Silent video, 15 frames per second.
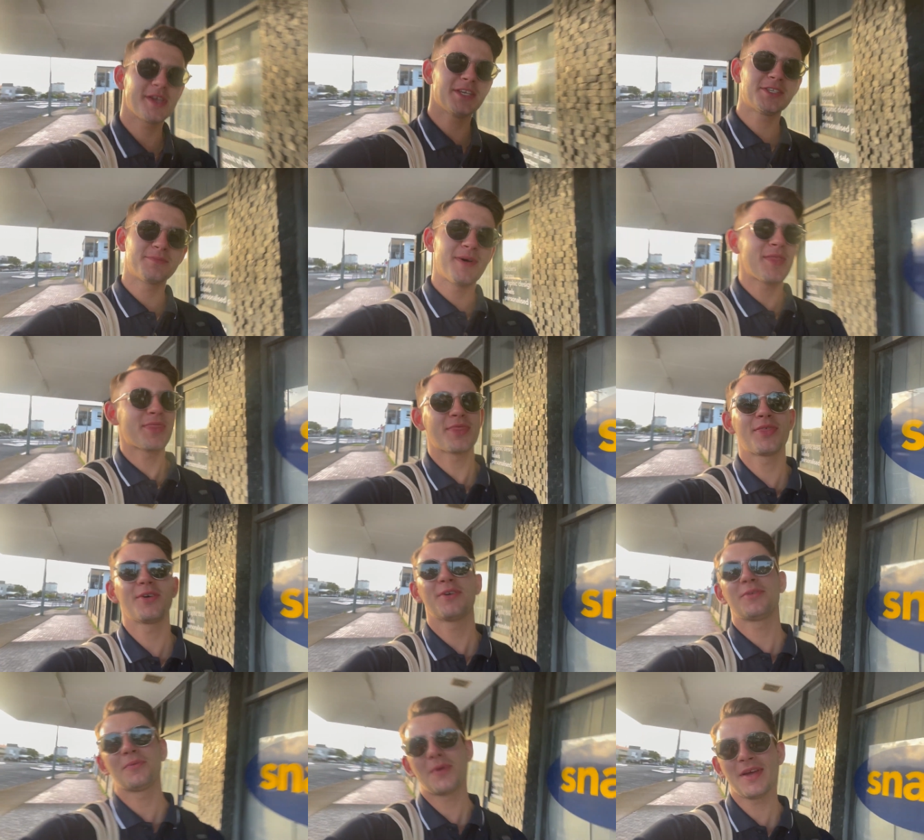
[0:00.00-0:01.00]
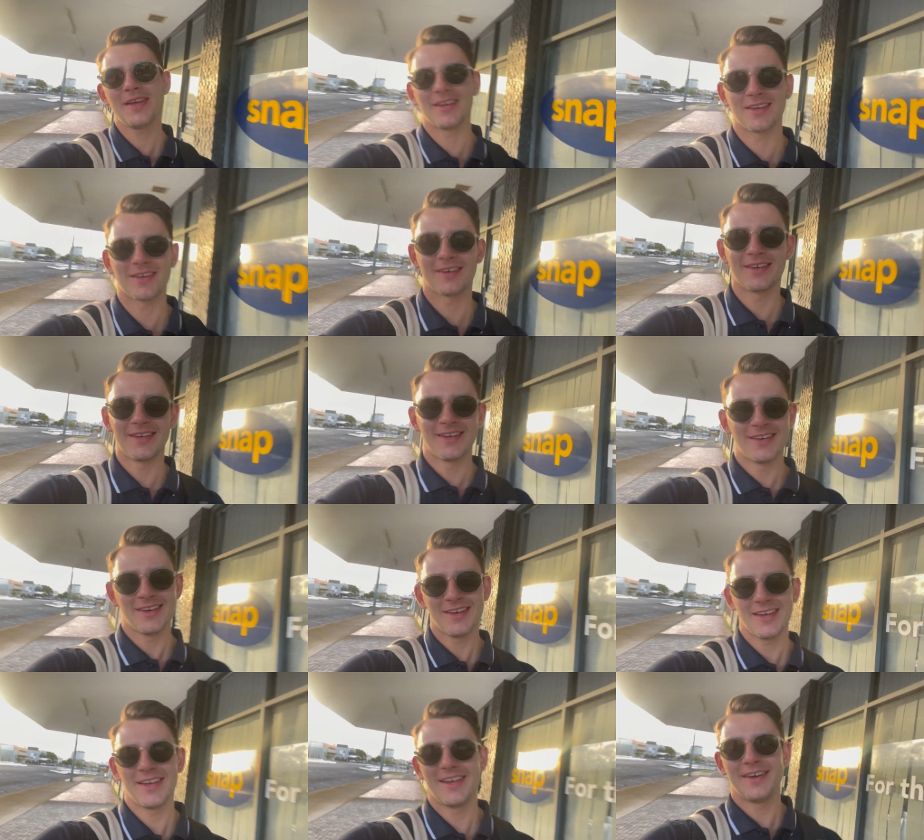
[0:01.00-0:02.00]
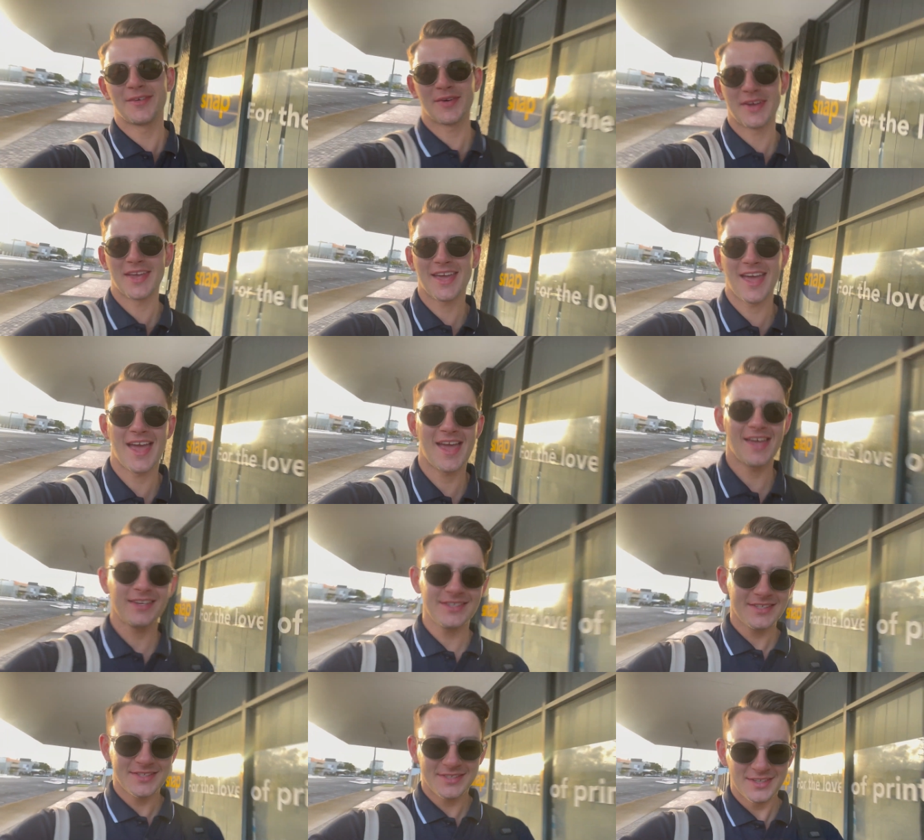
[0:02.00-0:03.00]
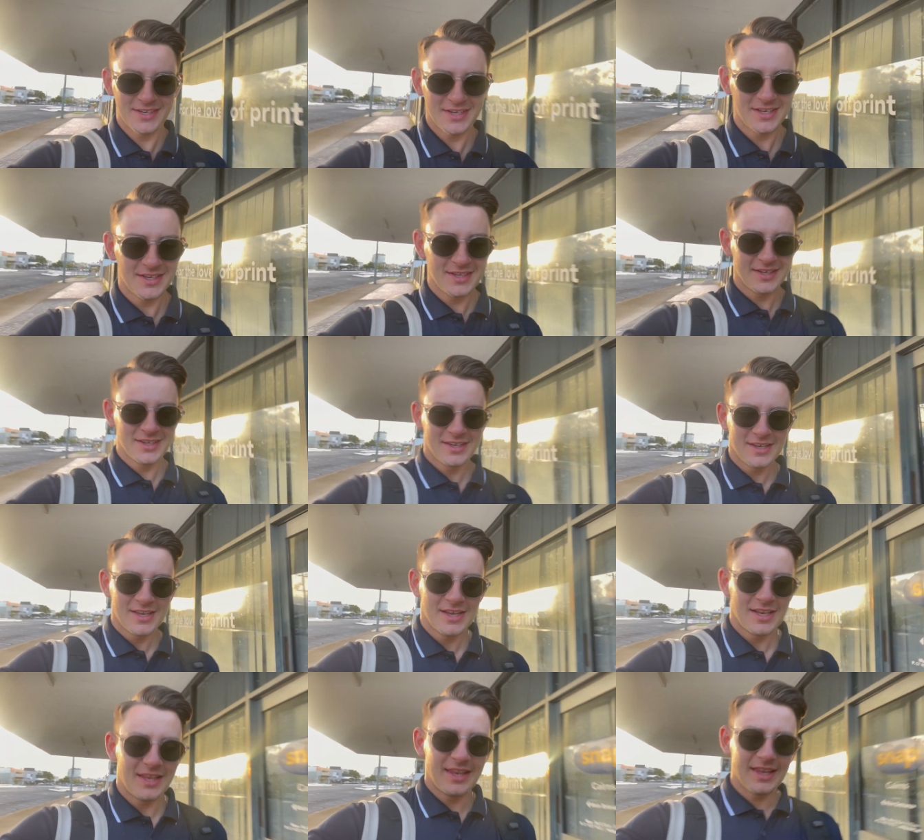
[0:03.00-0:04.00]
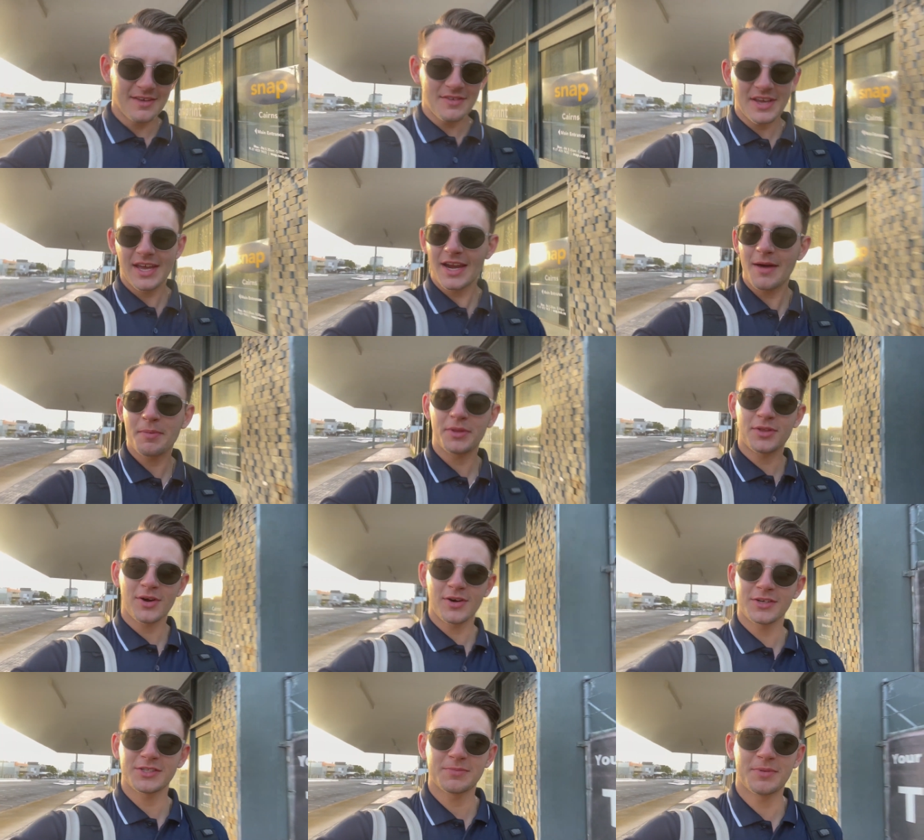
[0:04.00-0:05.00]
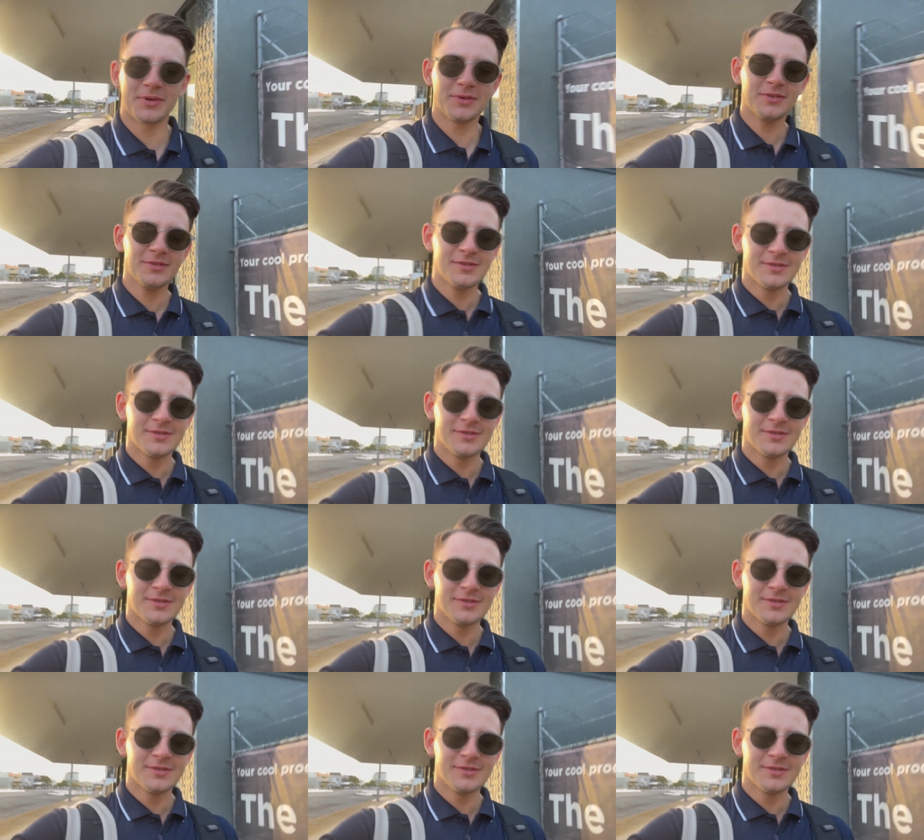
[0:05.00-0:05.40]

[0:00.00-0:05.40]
into my third week here in Cairns, living it up at the hospital.